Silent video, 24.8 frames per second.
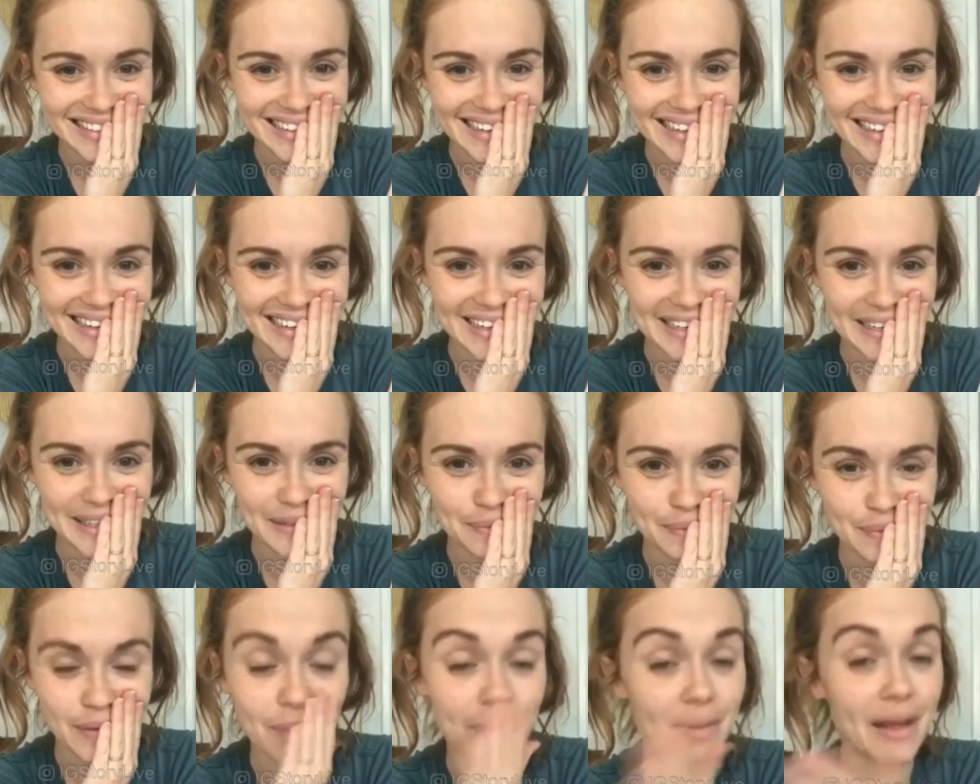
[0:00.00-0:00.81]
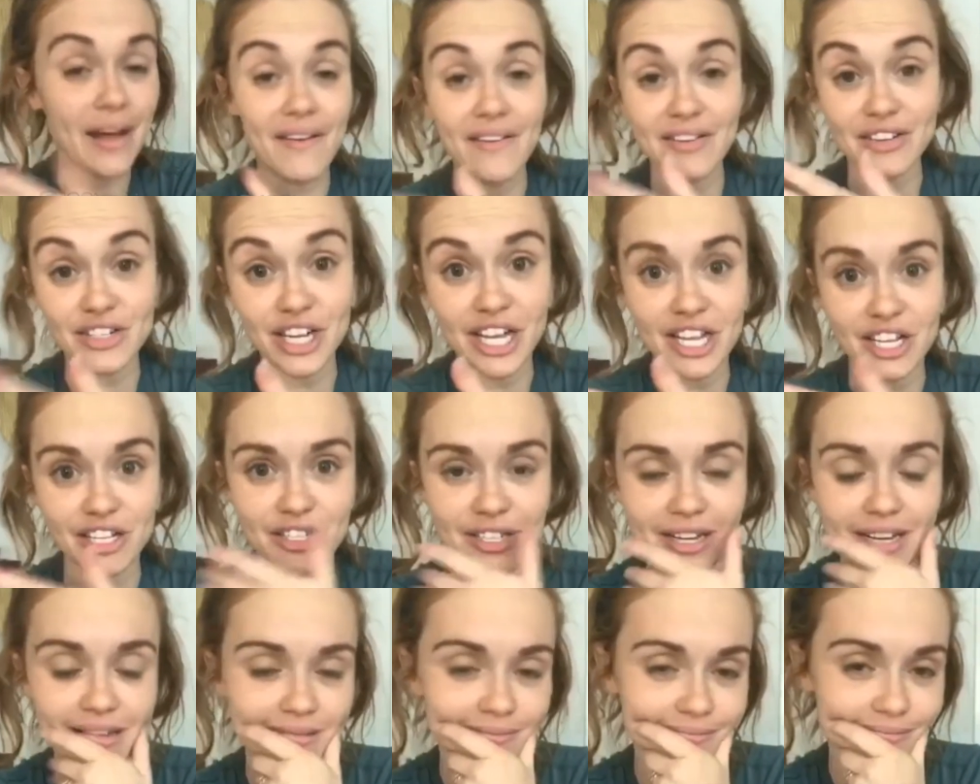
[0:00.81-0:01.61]
I mean, I haven't changed
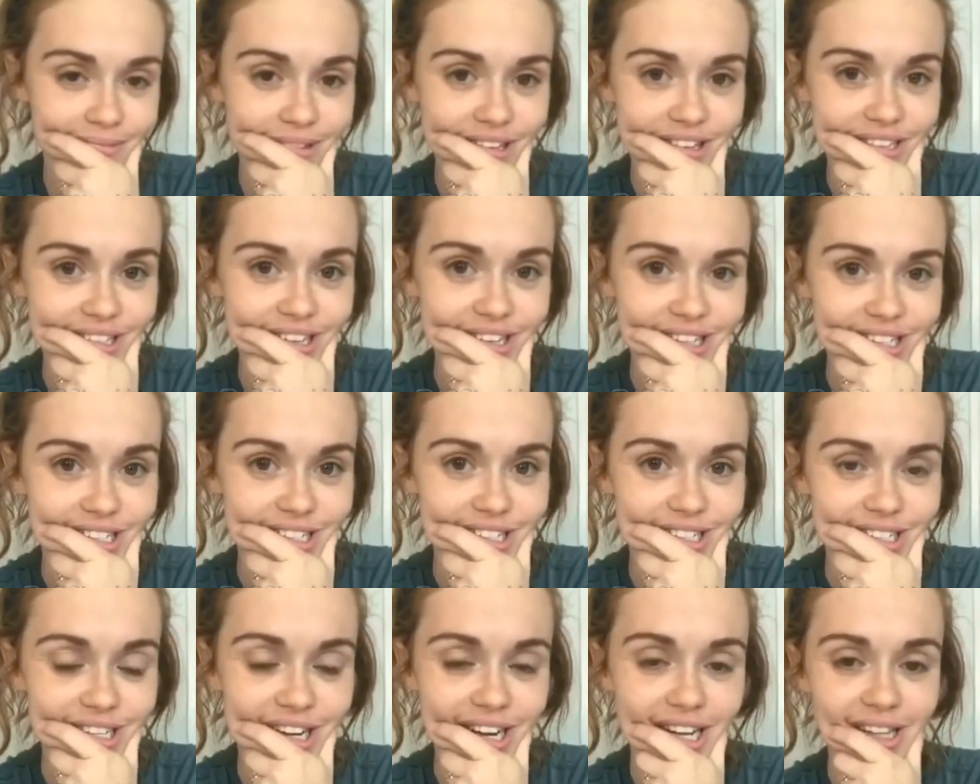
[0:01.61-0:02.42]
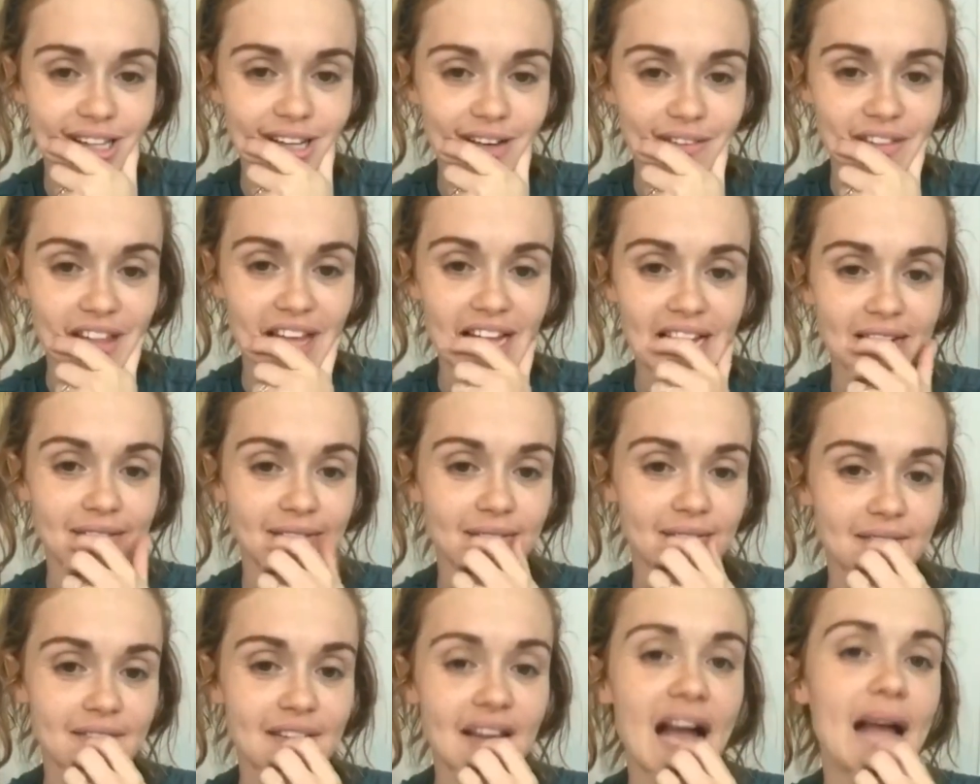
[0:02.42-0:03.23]
it because I love that
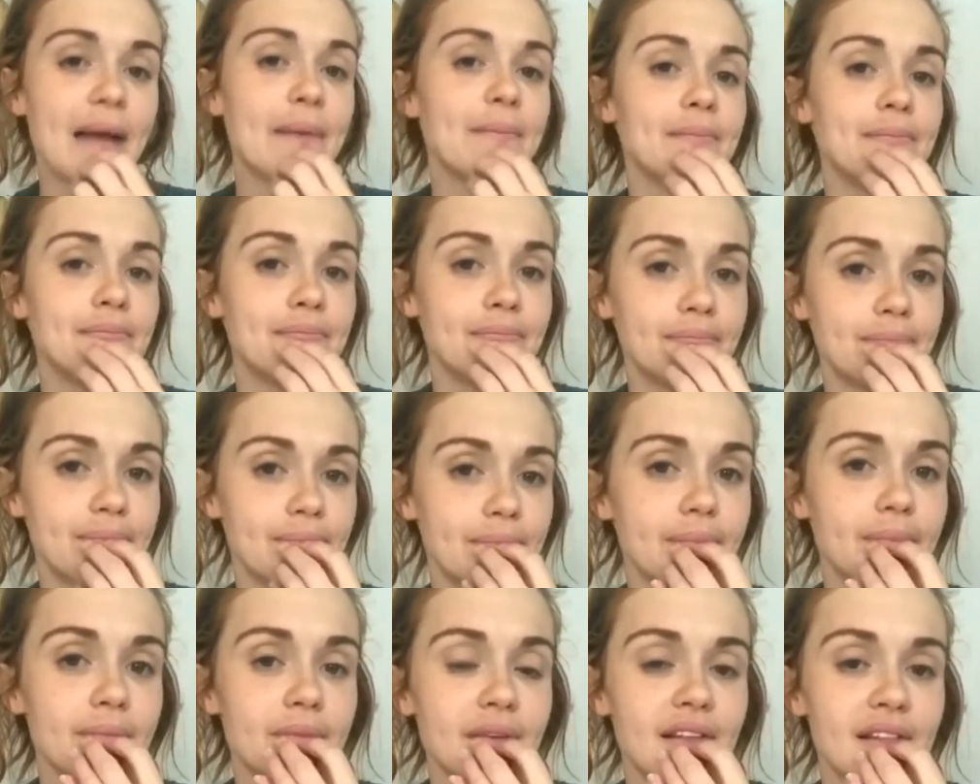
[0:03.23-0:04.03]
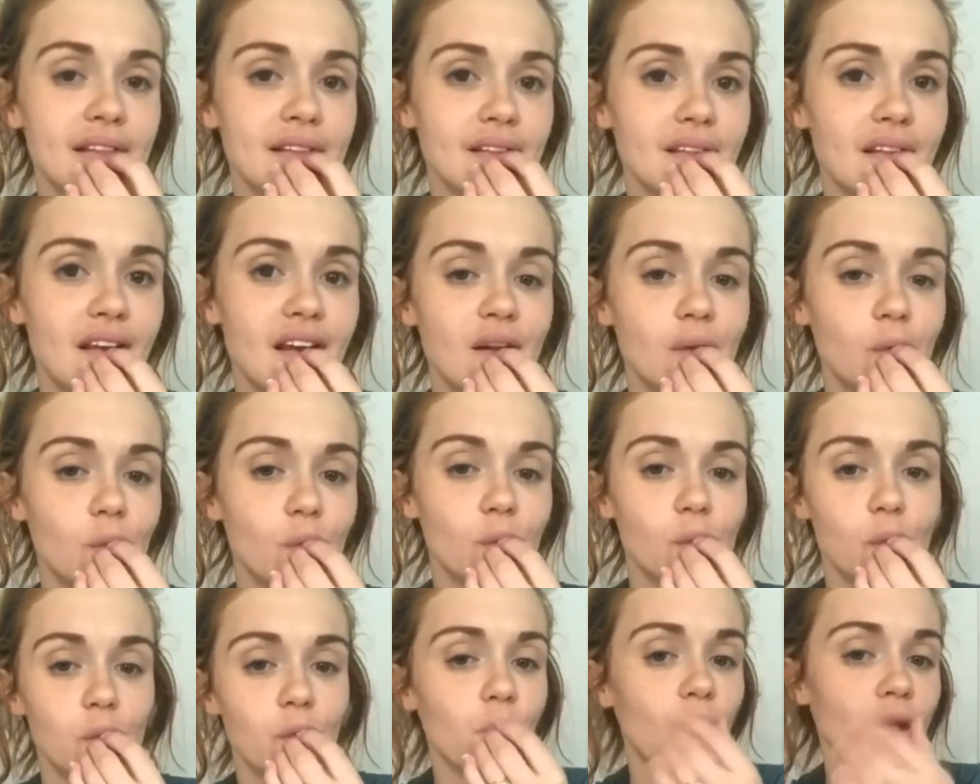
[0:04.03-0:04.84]
time and
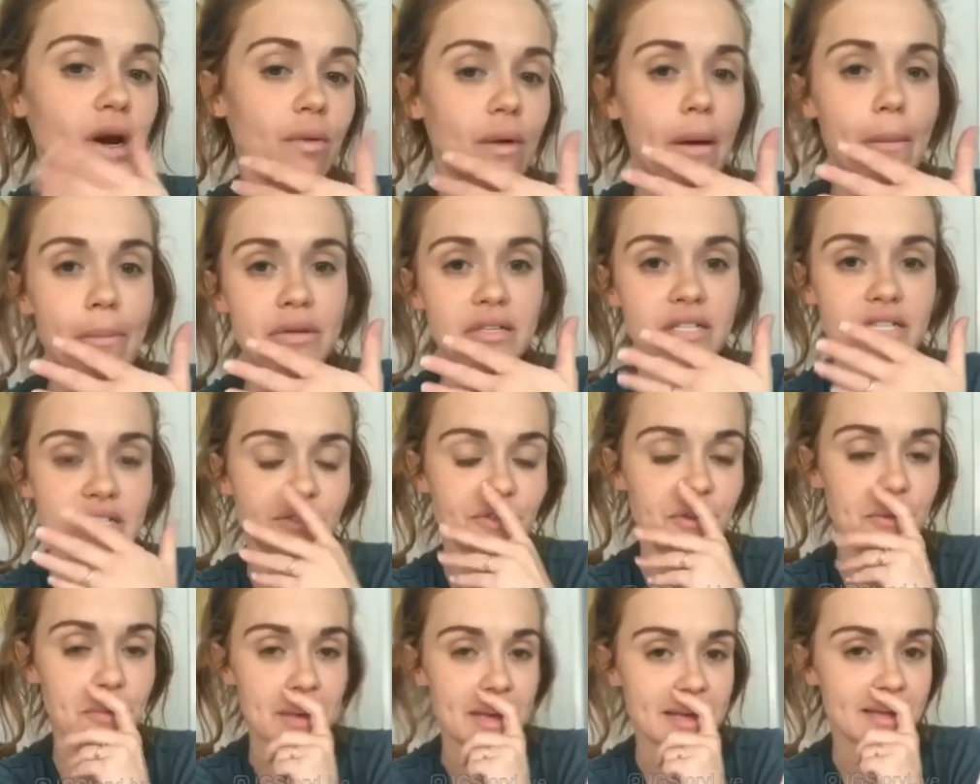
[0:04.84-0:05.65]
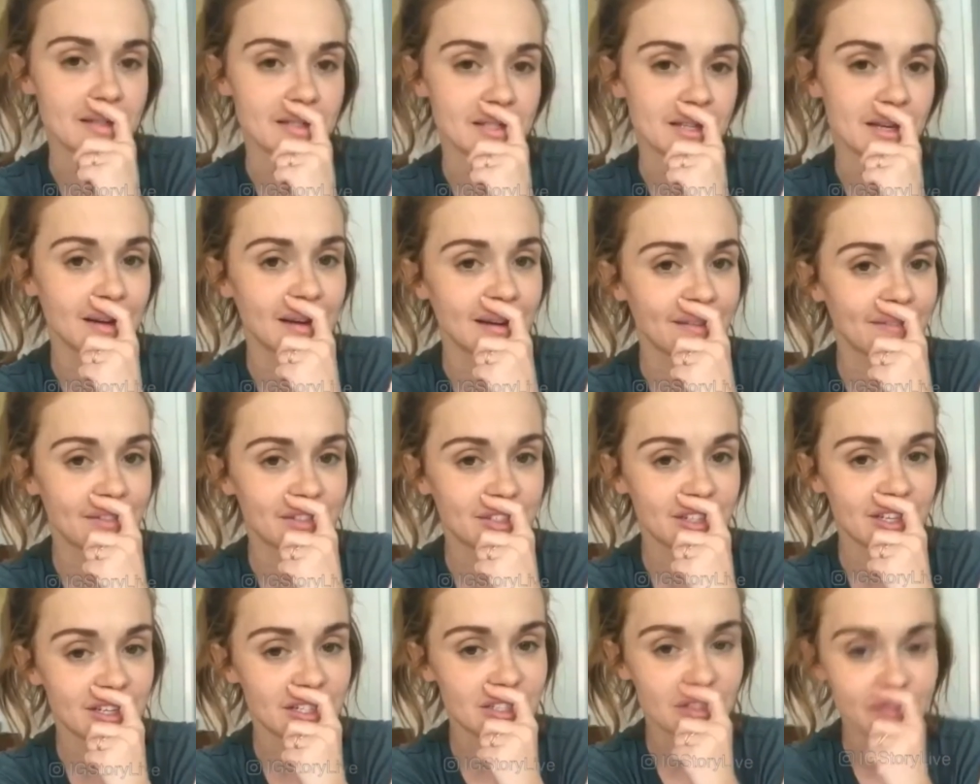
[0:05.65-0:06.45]
what it represents for me, so I haven't
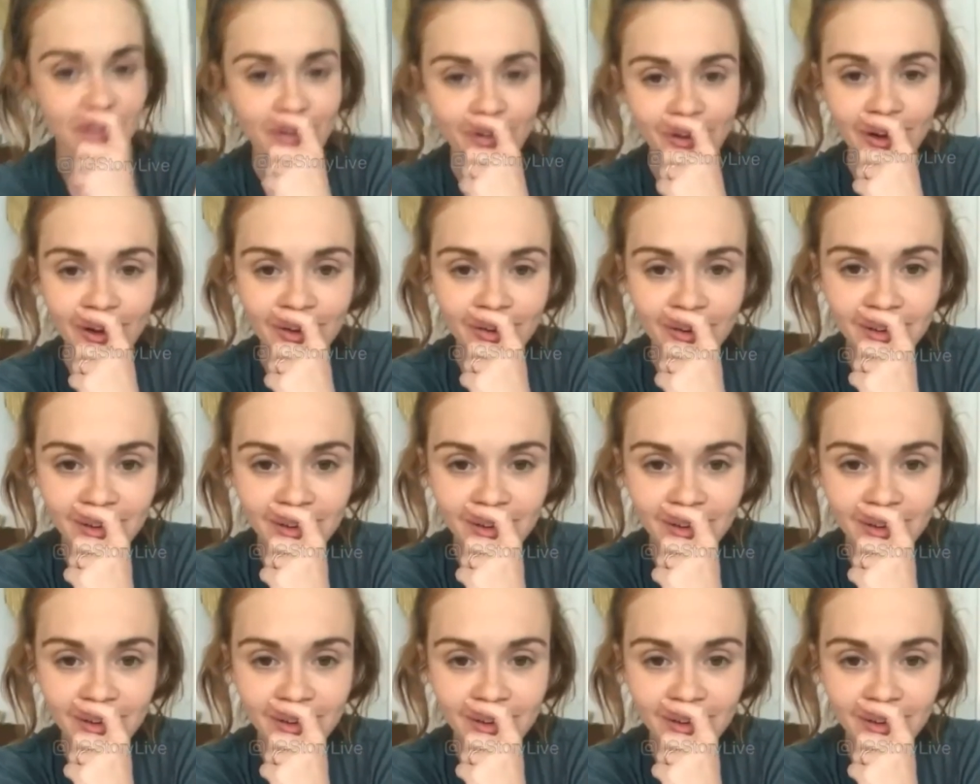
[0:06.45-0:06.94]
changed the photo.